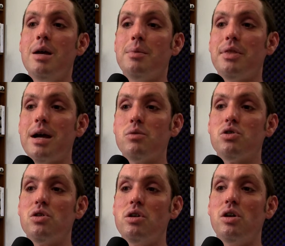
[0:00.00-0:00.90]
but that
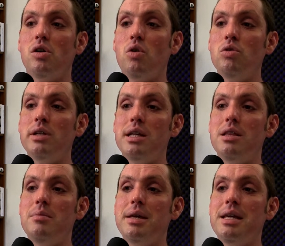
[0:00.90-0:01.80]
was the only
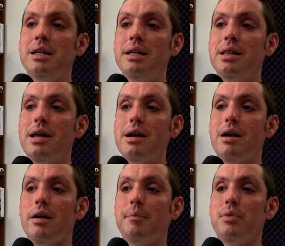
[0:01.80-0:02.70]
the beginning
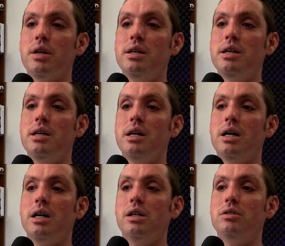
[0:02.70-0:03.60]
there. He
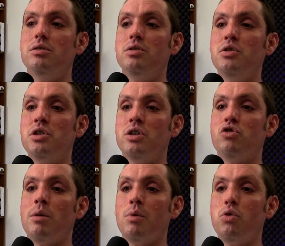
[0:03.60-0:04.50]
uh, using a
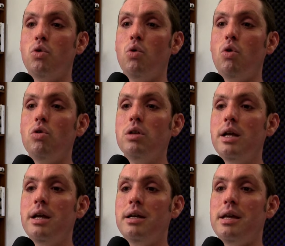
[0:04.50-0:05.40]
Dremel tool,
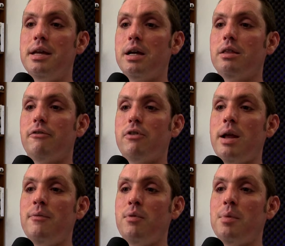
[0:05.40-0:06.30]
he cut the
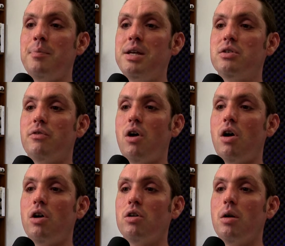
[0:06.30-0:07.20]
frame from a piece of
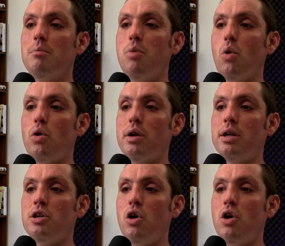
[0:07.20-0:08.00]
hard board and